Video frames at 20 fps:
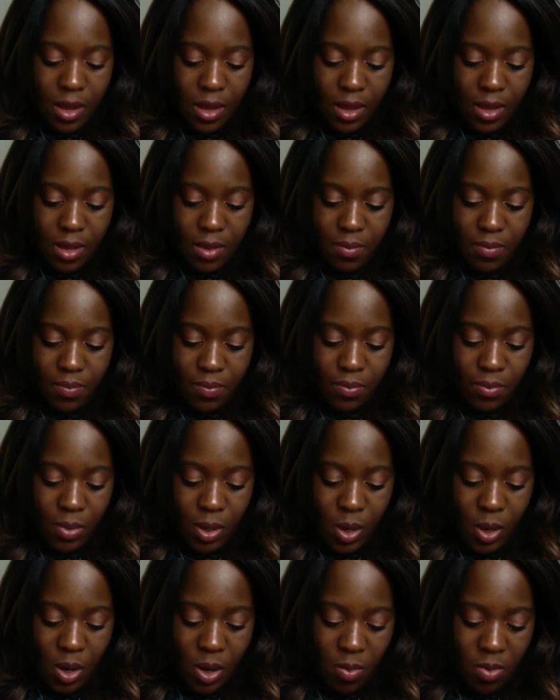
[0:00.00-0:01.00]
You
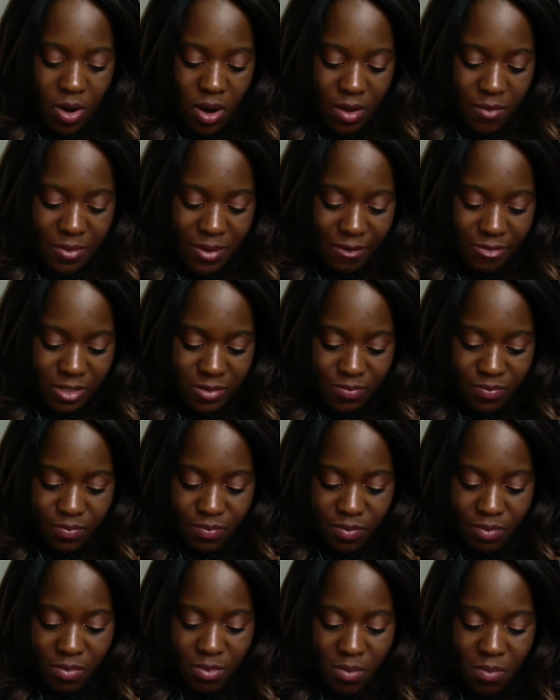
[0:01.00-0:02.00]
probably have
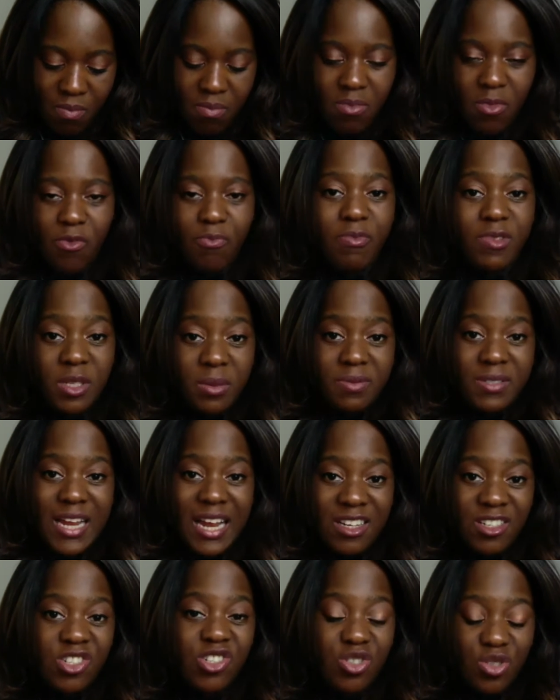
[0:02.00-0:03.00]
some
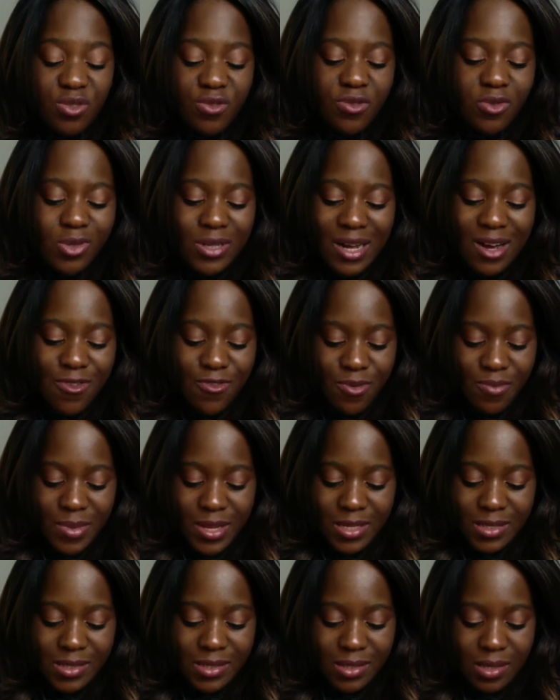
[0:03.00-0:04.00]
substantial fallout from
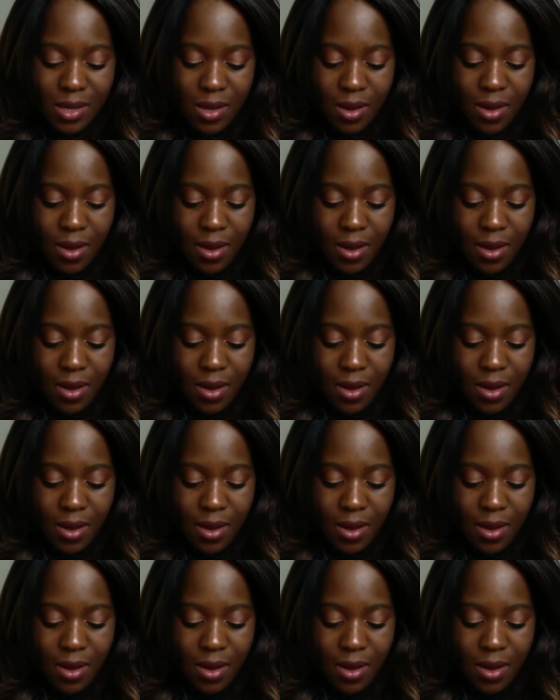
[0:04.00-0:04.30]
this,